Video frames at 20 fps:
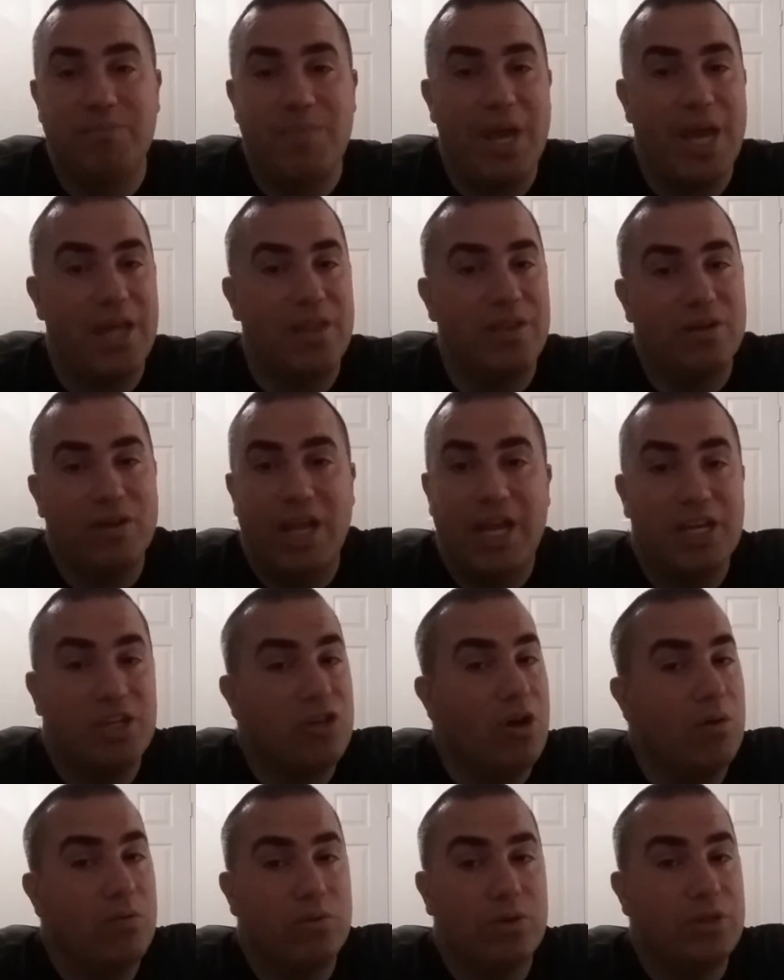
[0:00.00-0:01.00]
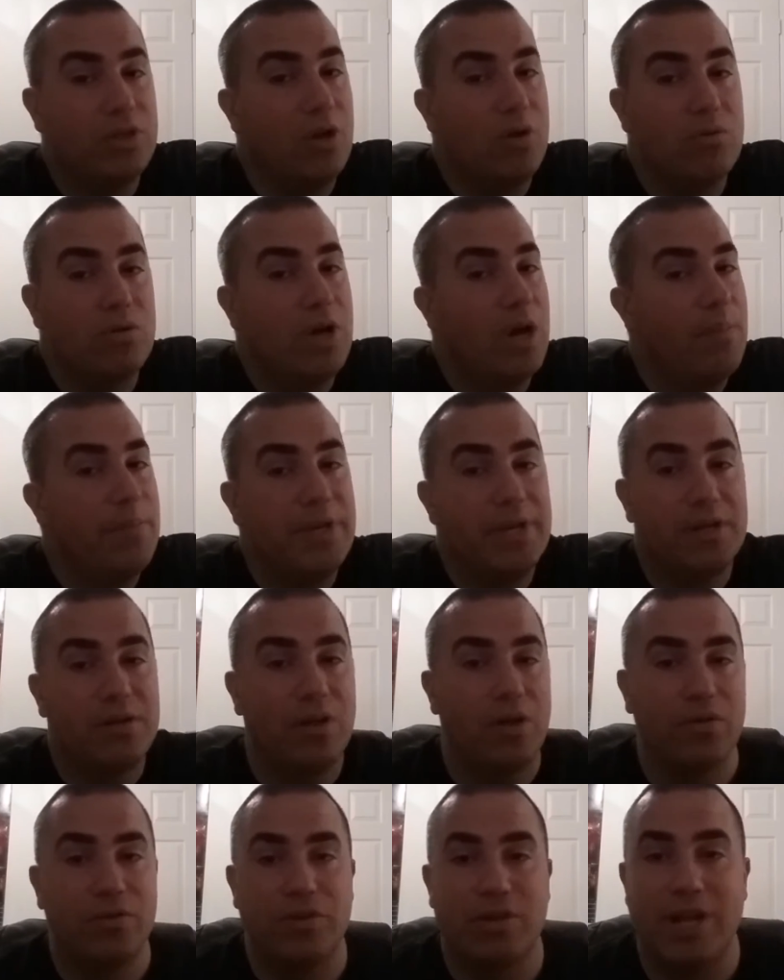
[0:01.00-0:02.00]
man, they're like, don't come any
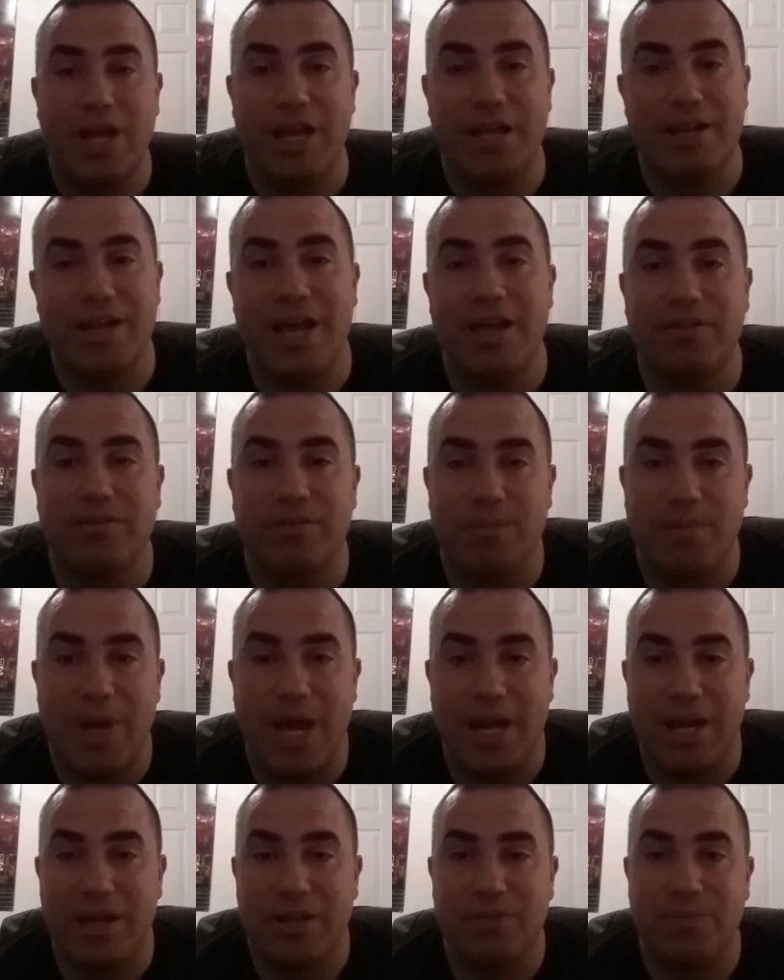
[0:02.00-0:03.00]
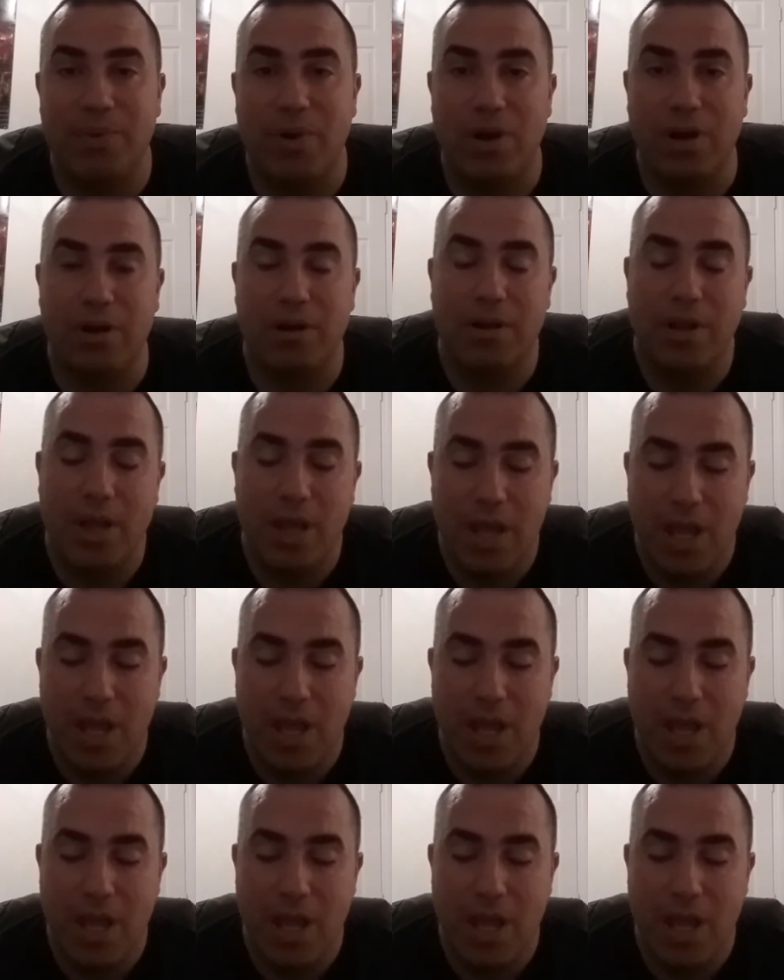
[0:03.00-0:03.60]
closer. That's a badass part.